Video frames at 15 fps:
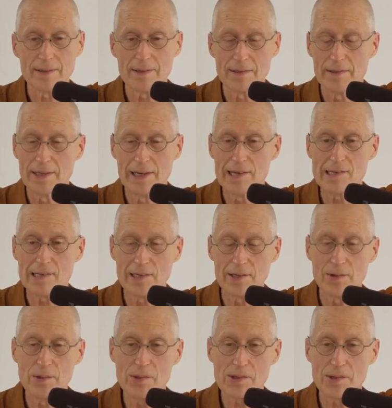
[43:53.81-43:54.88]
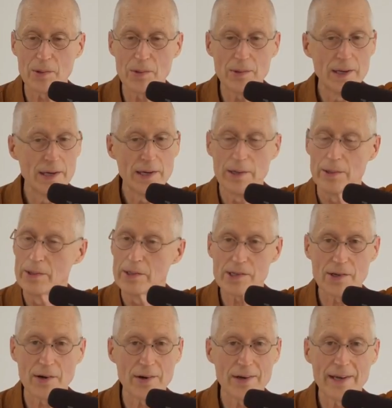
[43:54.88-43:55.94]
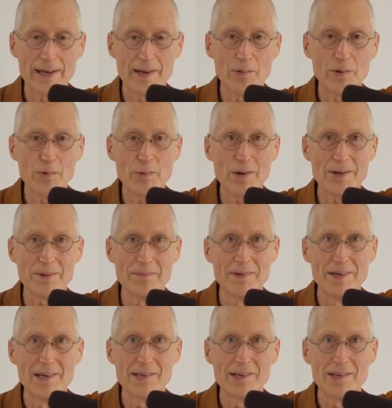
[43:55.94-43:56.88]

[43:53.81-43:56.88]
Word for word: could easily do so, you just start again with one.